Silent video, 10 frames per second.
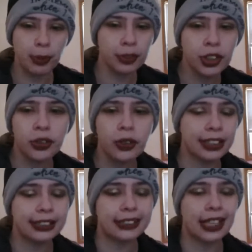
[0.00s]
people do
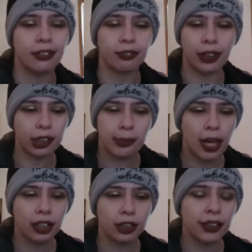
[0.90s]
because it's not frowned
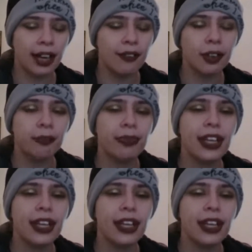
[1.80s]
upon or whatever."